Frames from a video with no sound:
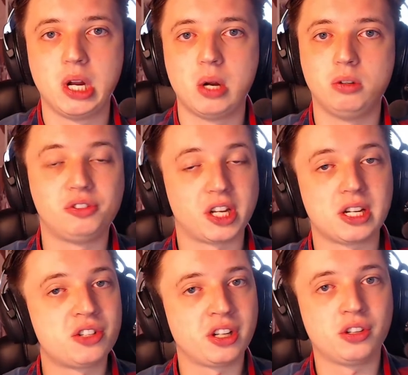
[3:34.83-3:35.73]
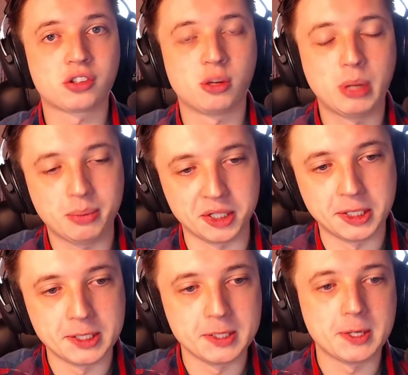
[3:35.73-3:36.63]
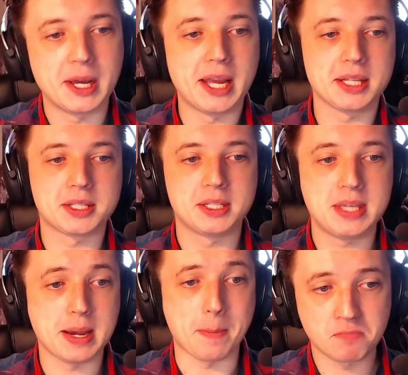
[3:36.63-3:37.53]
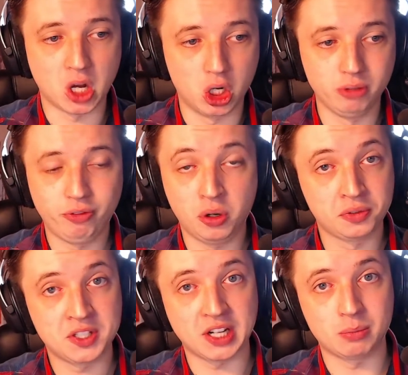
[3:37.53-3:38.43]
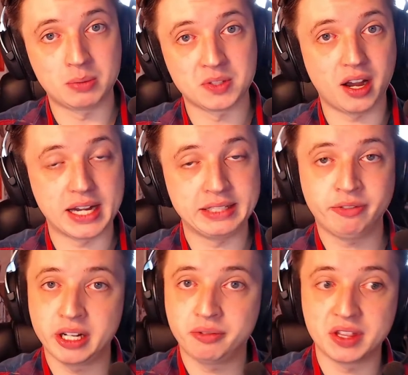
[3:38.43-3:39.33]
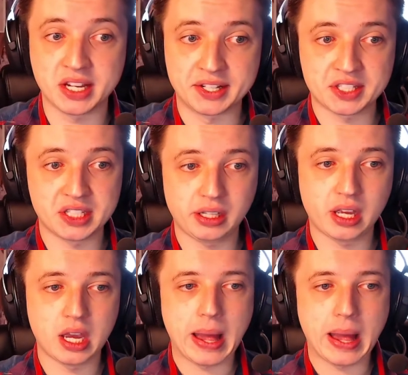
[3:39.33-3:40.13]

with title track Dr. BeBe. And yeah, all four of these albums I find fantastic.